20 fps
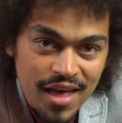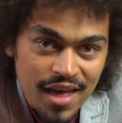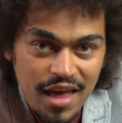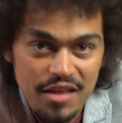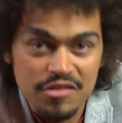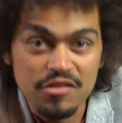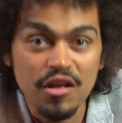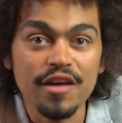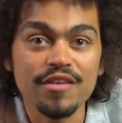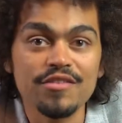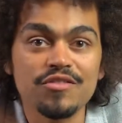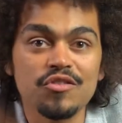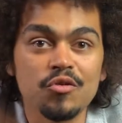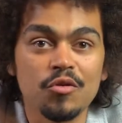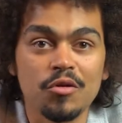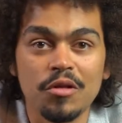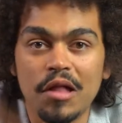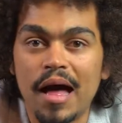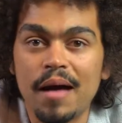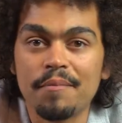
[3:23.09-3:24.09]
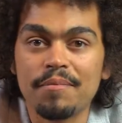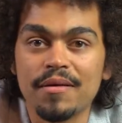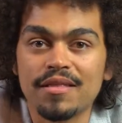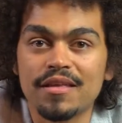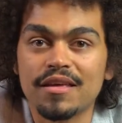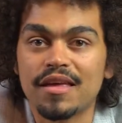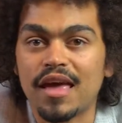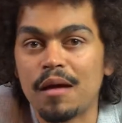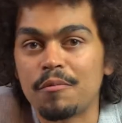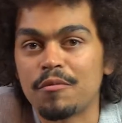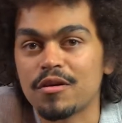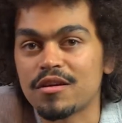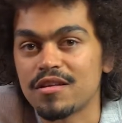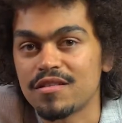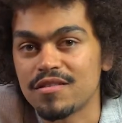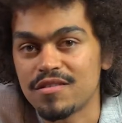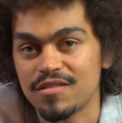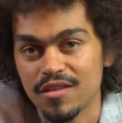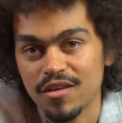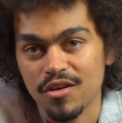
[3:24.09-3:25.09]
As long as you clap and the camera
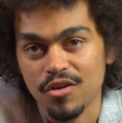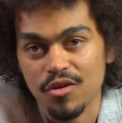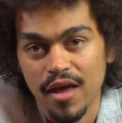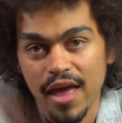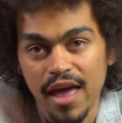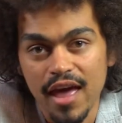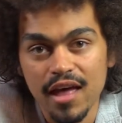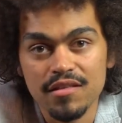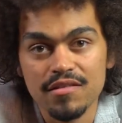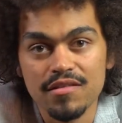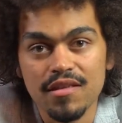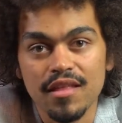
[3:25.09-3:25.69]
can see your hands,